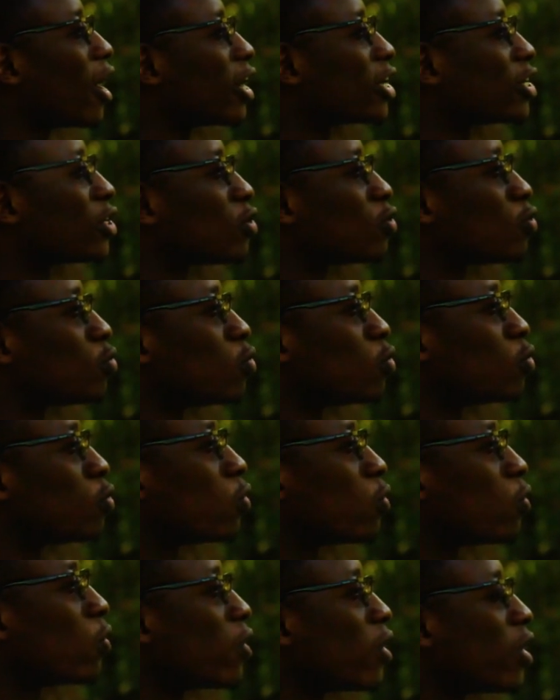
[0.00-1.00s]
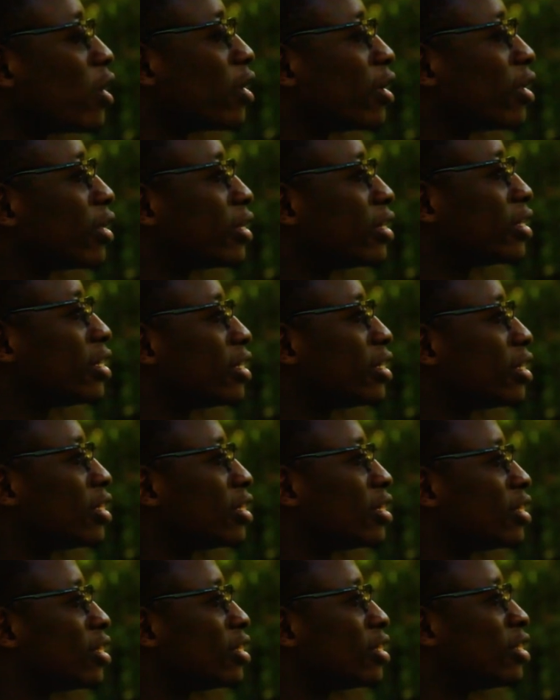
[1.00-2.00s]
as to
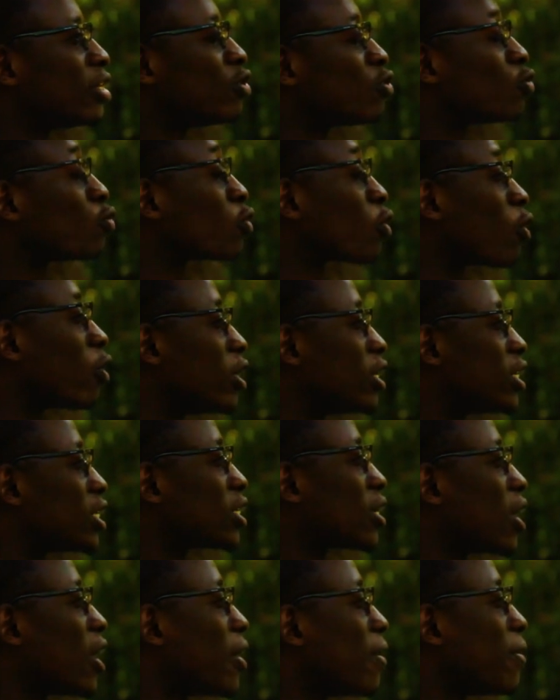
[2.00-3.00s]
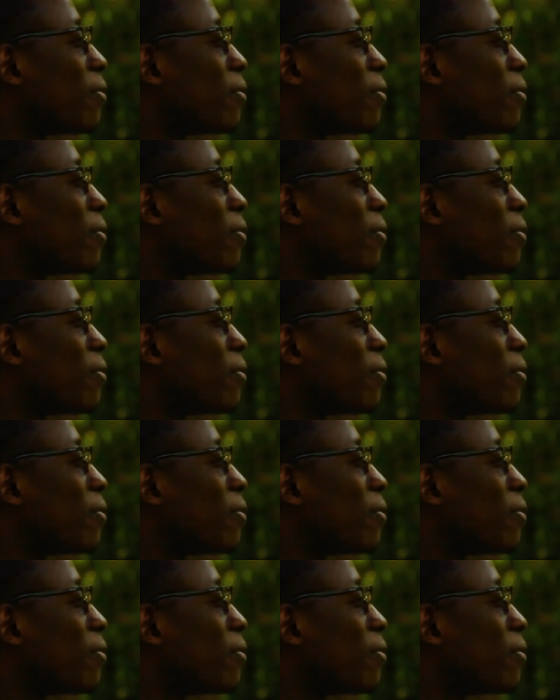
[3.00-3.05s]
the two roles.